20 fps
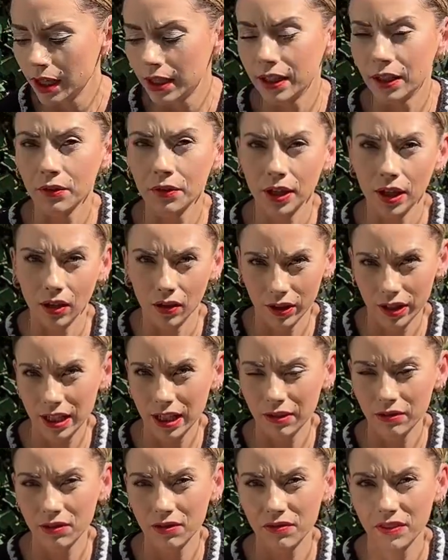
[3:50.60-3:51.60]
Now, the
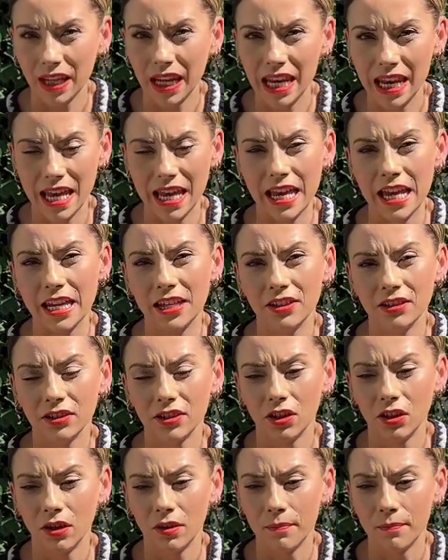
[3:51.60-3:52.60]
idea of a lid
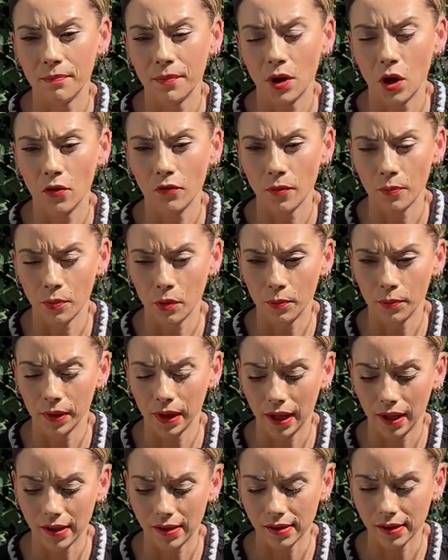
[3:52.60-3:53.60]
of a
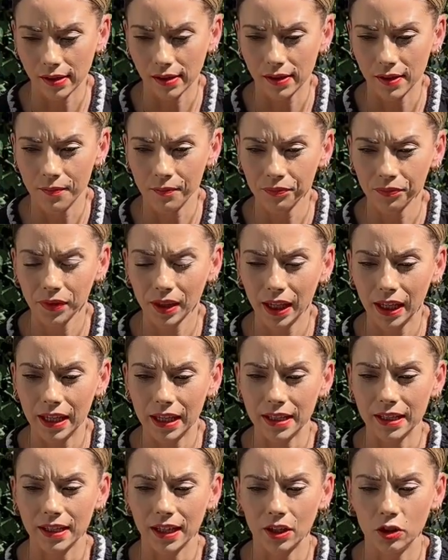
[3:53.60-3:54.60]
propagator
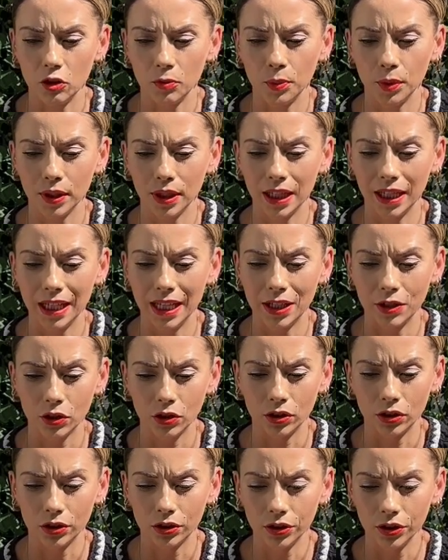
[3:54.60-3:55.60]
is that you put the lid
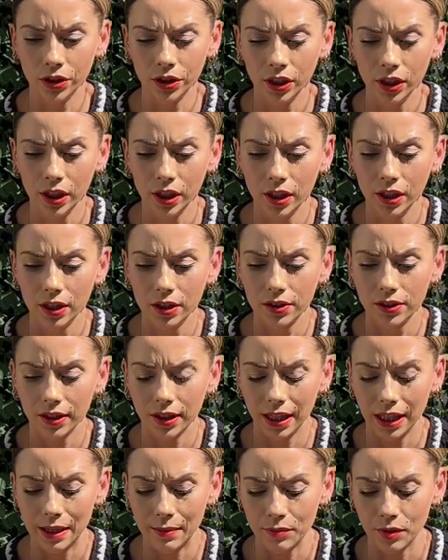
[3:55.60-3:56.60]
on to
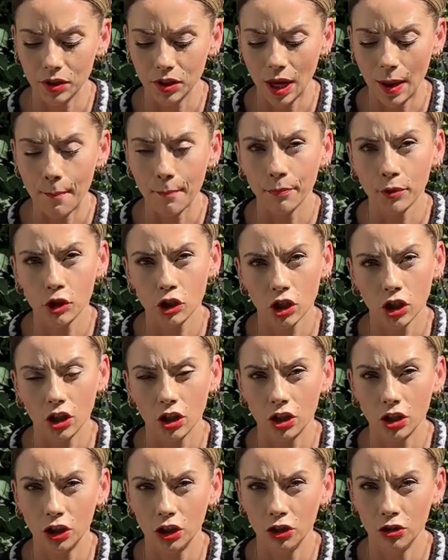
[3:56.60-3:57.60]
keep the temperature
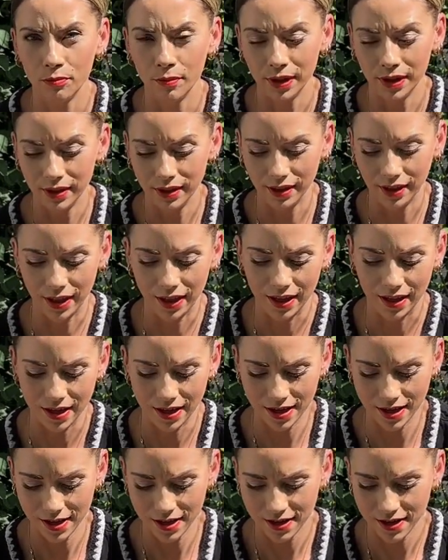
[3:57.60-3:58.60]
and humidity